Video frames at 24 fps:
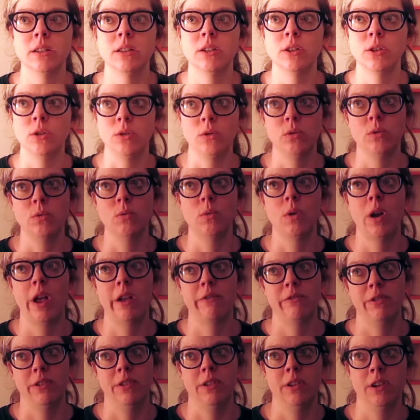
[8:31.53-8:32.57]
do
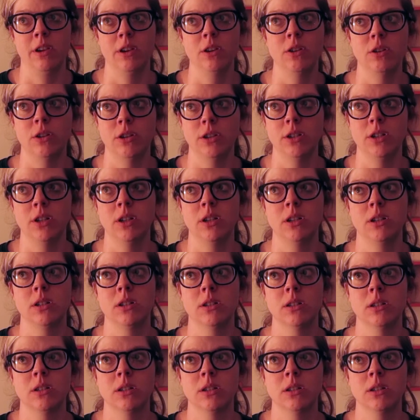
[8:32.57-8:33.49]
everything I could have done.